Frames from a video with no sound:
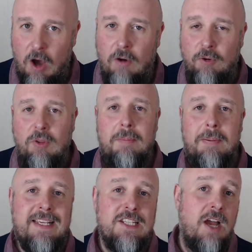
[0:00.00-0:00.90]
of all the
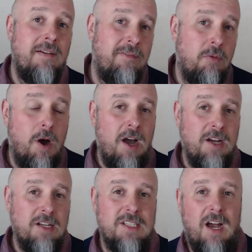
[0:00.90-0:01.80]
places I've ever
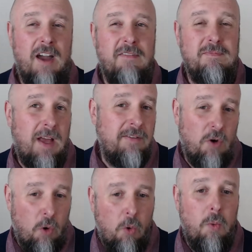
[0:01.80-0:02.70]
worked, I've
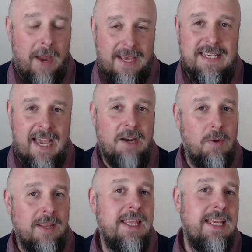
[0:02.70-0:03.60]
always had
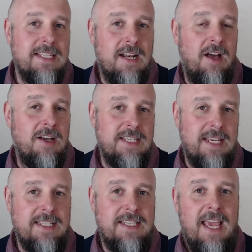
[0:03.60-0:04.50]
one of these
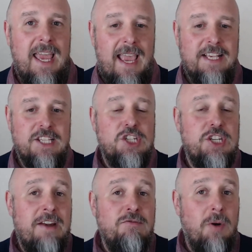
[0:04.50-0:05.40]
classes, is a
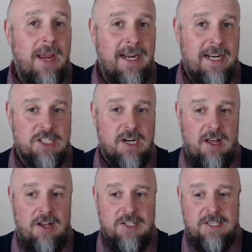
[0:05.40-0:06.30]
general English
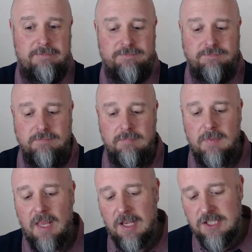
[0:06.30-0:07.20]
class.
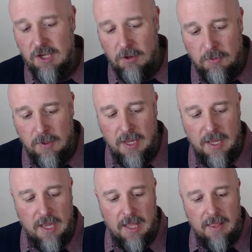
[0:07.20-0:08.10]
So
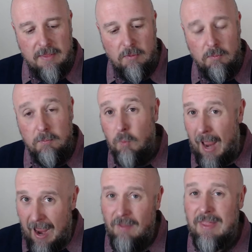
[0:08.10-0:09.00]

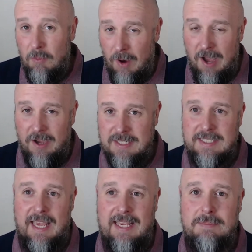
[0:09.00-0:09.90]
how that
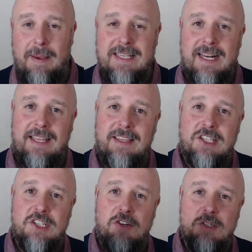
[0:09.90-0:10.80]
works is basically the
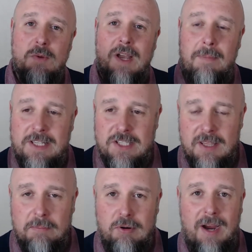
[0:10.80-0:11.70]
students will come into
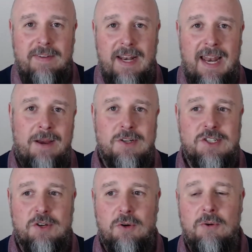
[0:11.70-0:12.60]
the private language
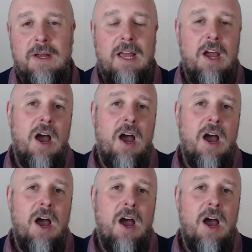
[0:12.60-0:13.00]
school.